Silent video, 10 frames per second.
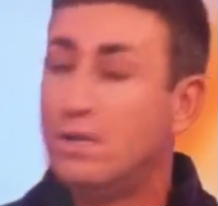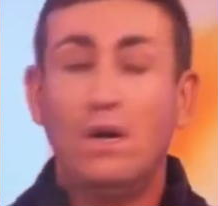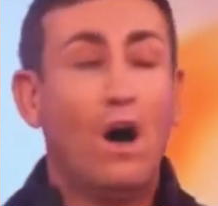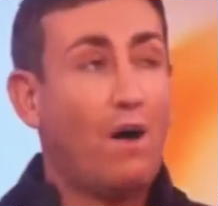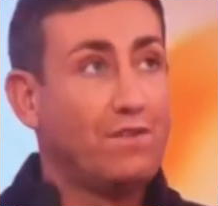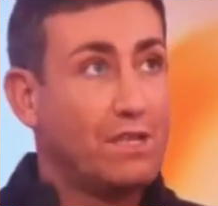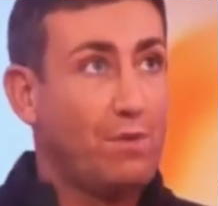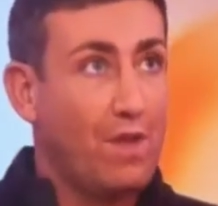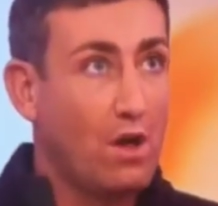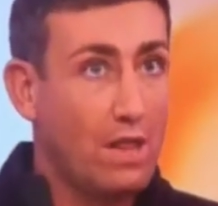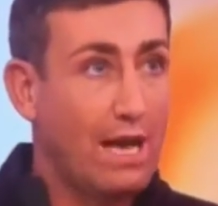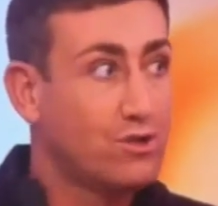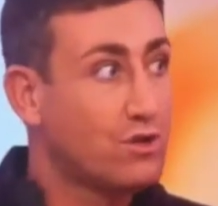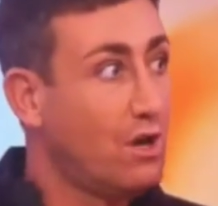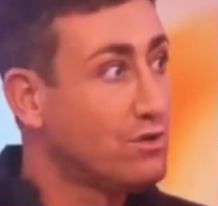And obviously with the
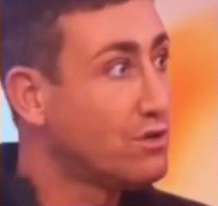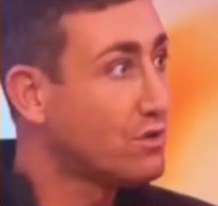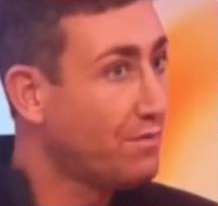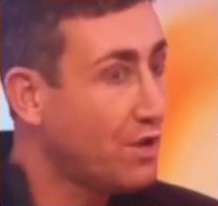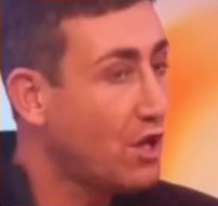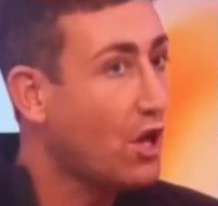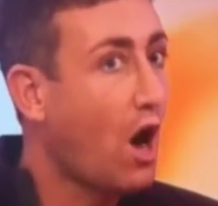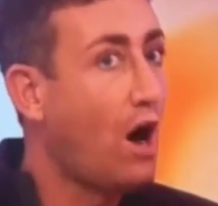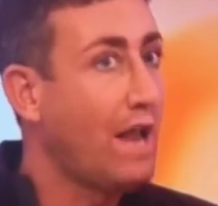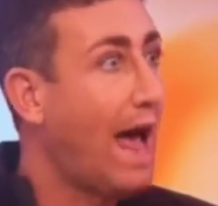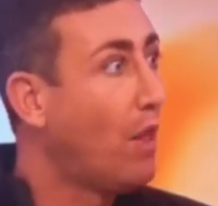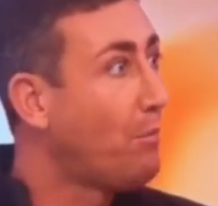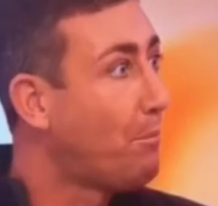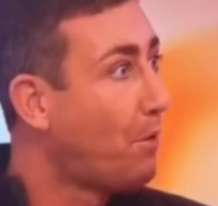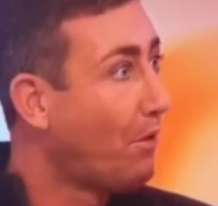online trolls and stuff, you can't
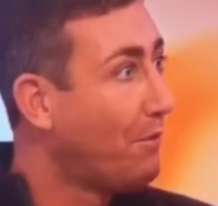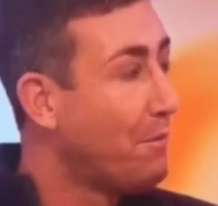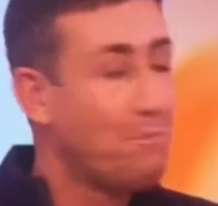help but